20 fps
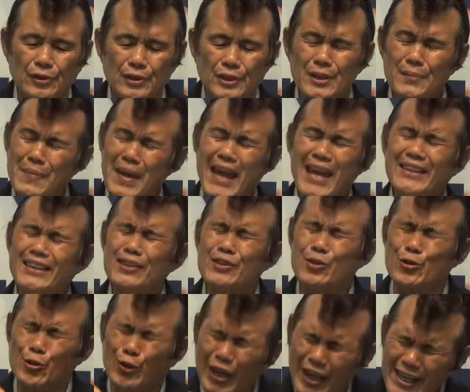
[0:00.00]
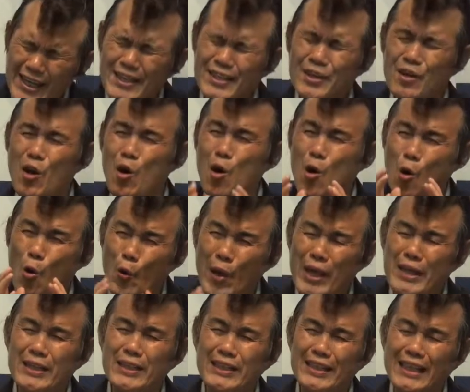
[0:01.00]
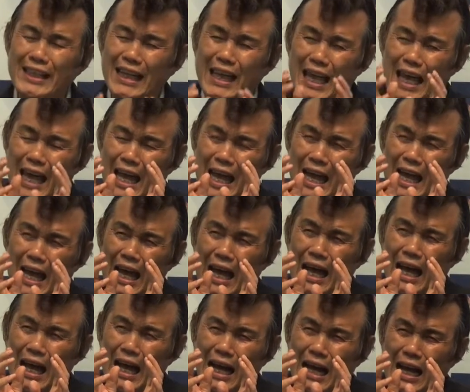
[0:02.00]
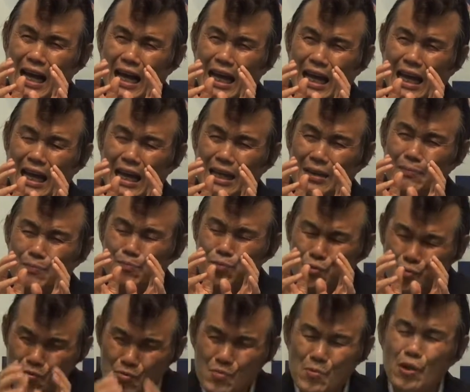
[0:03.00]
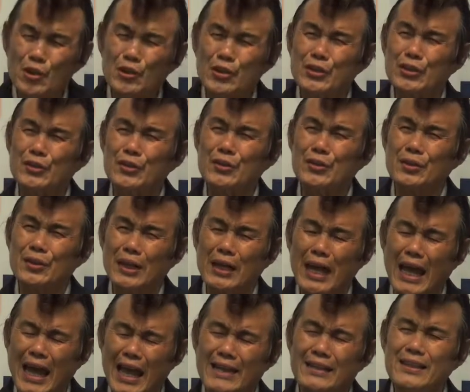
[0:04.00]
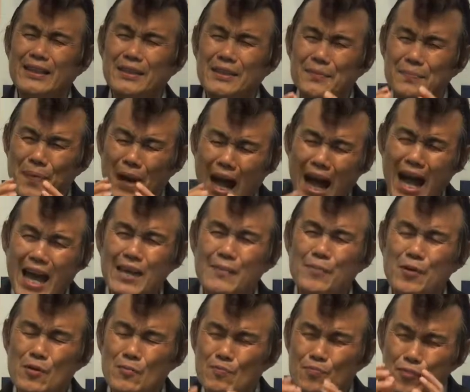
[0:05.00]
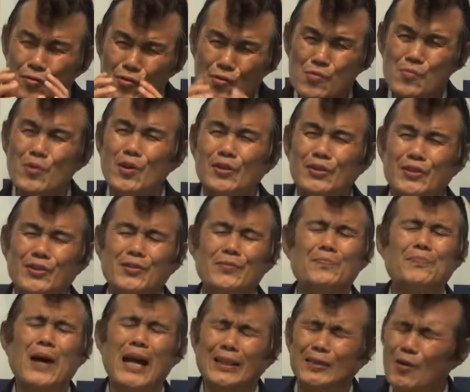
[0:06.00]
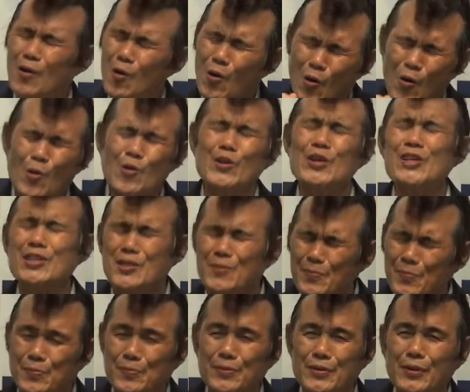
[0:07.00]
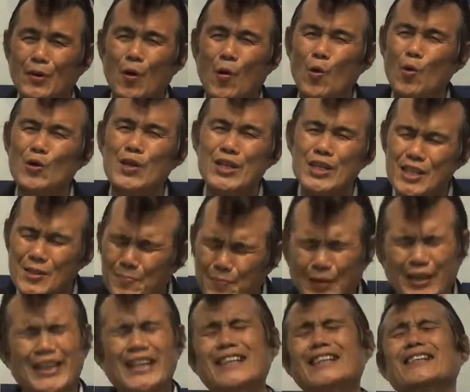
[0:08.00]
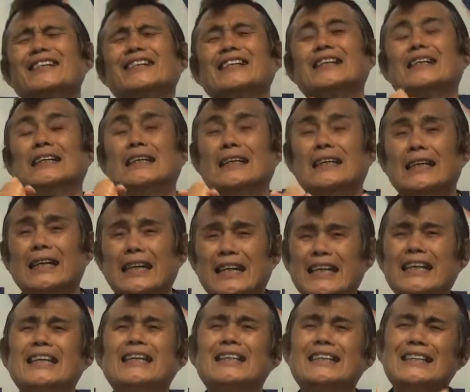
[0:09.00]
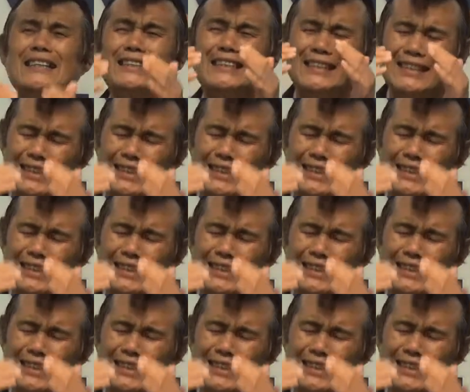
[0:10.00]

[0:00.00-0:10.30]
He made a great awakening movement and revival movement by the Holy Spirit in